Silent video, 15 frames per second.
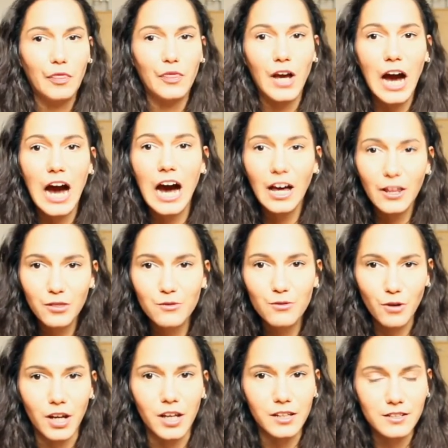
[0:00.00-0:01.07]
the
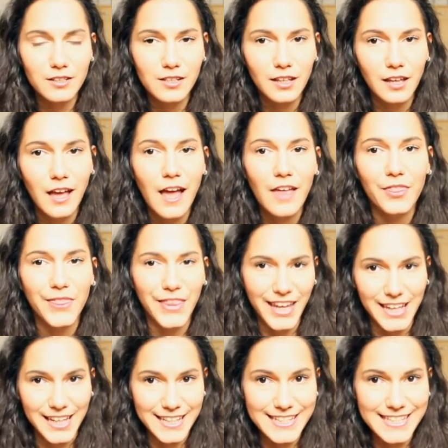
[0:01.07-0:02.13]
100
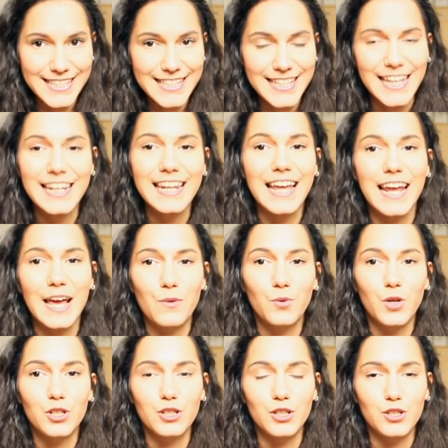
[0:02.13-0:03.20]
things that I
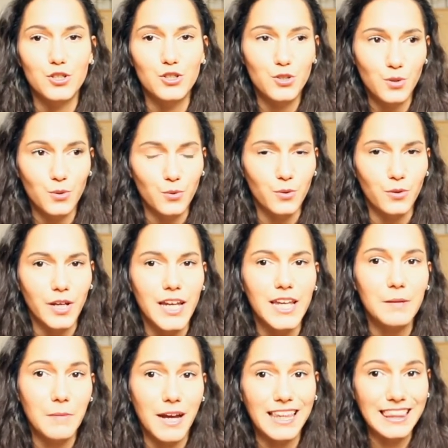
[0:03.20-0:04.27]
want to do
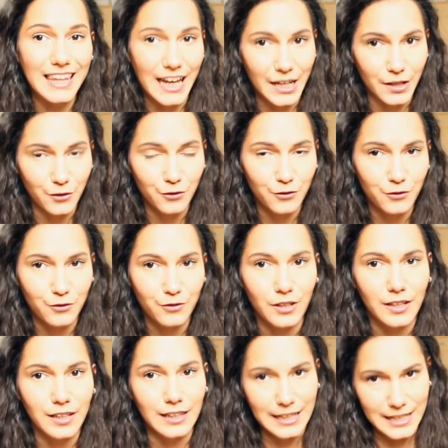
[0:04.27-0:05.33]
in my life
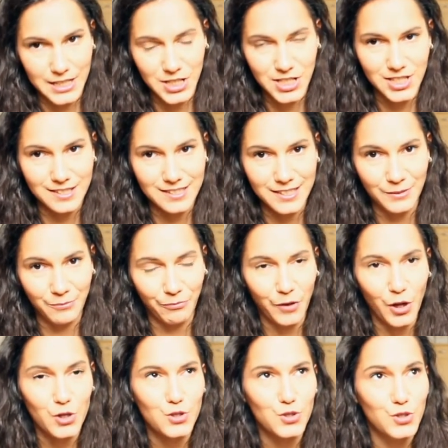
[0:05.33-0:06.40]
list.
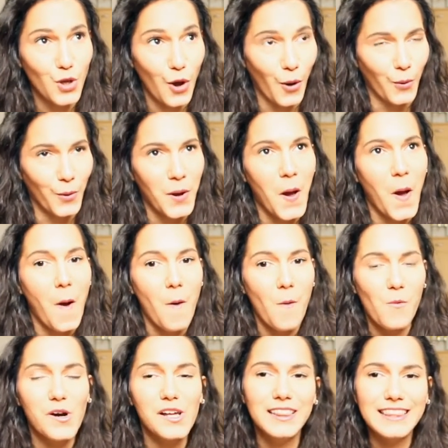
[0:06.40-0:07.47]
So
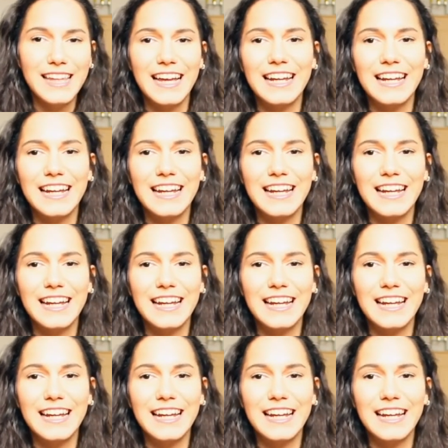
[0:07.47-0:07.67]
what